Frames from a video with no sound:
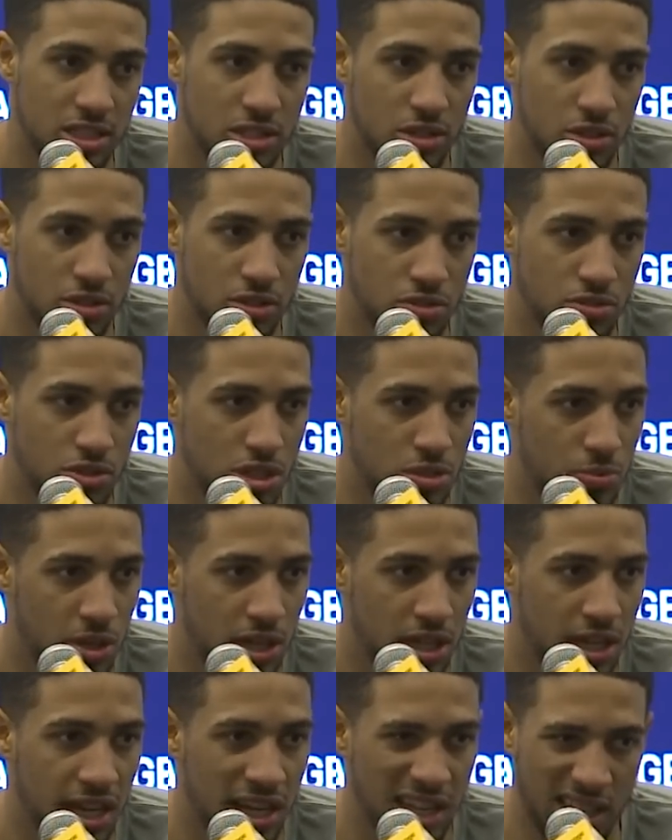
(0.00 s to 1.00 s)
So you just want
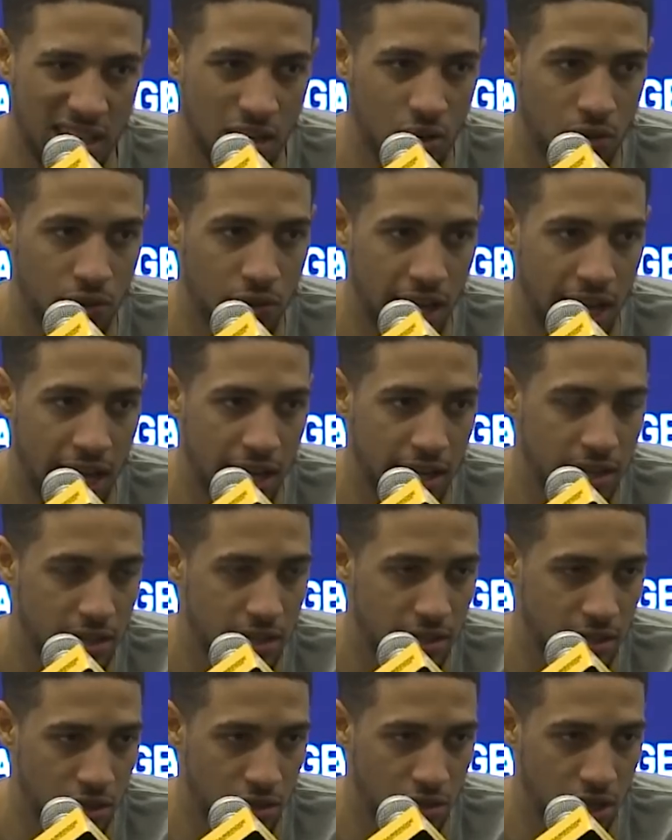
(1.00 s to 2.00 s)
to kind of get over that,
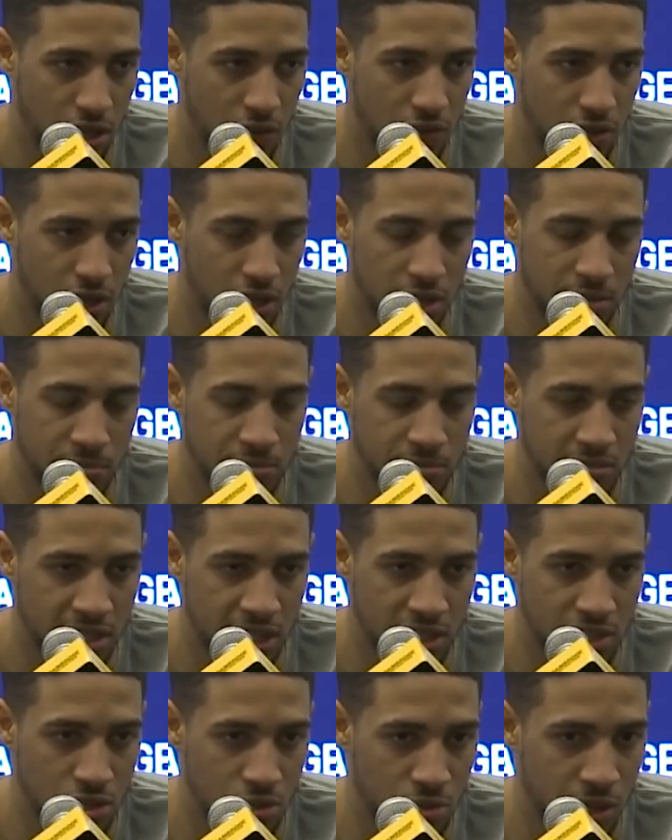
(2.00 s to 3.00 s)
you know, get over the hump,
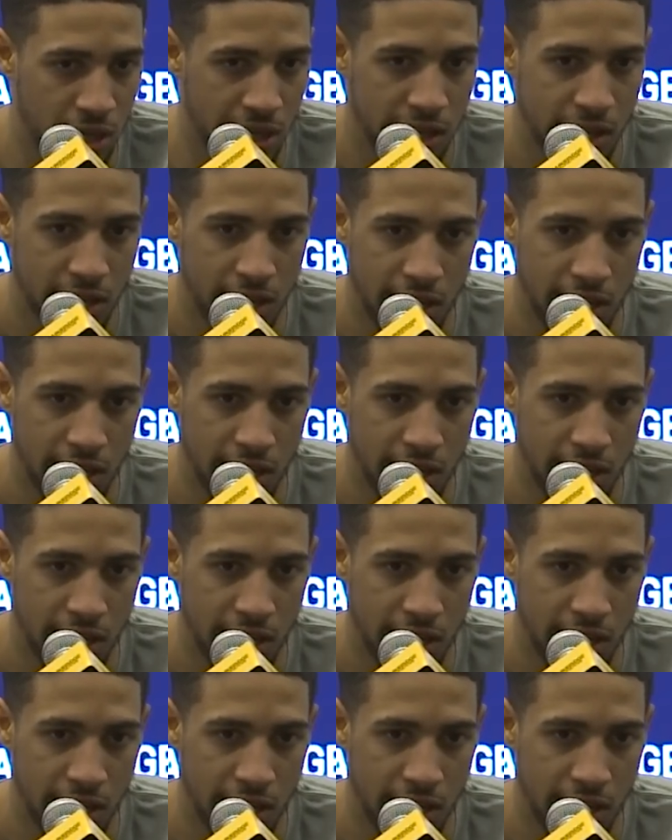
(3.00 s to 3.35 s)
get to it.